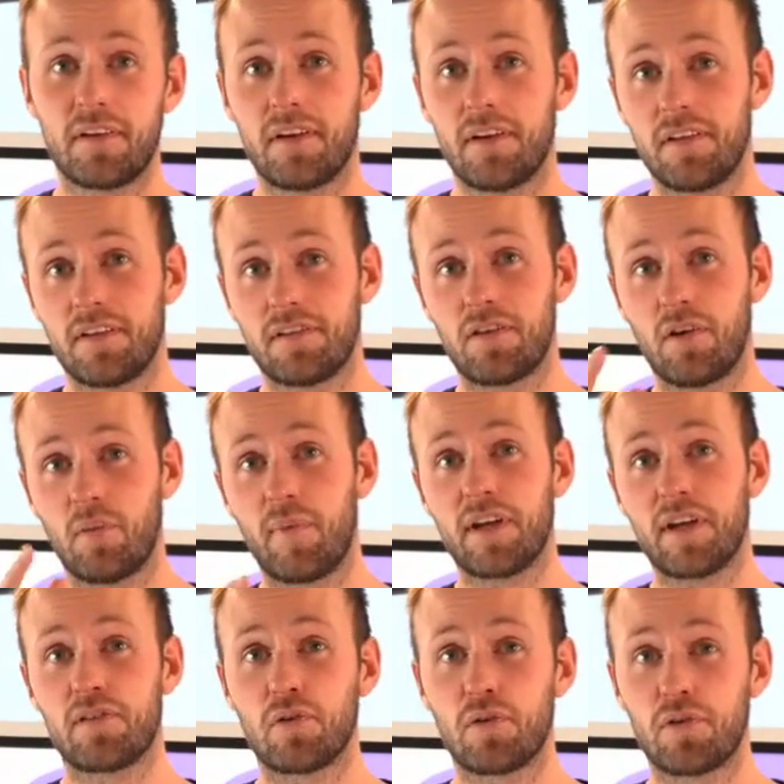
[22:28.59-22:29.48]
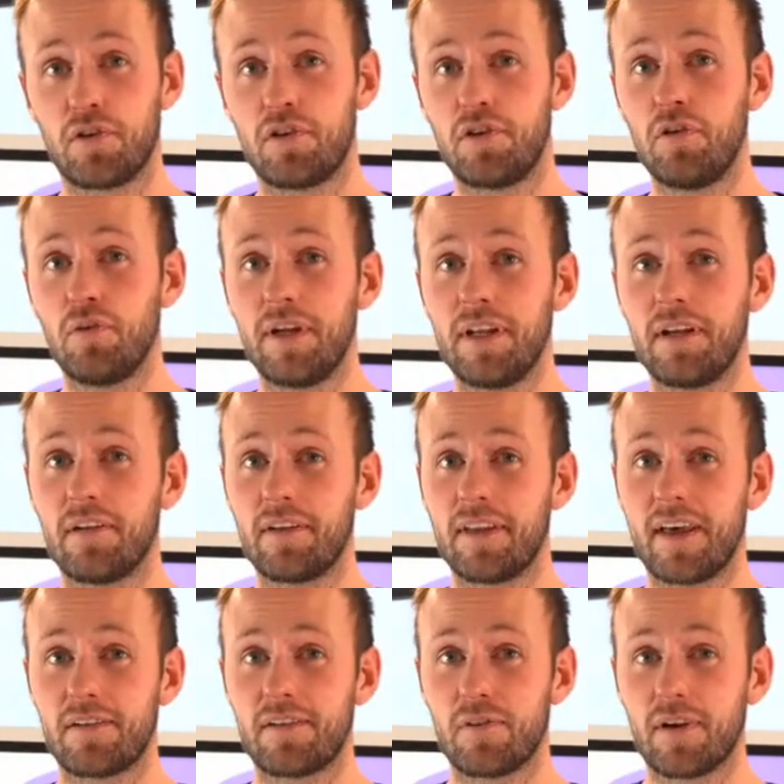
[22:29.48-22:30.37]
So make sure to tune in on
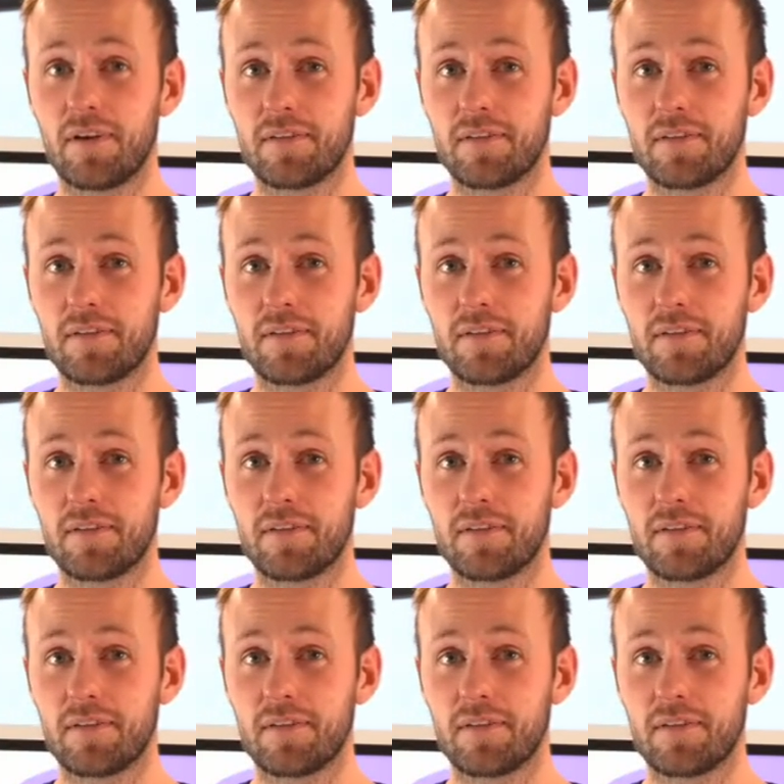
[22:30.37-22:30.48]
that one.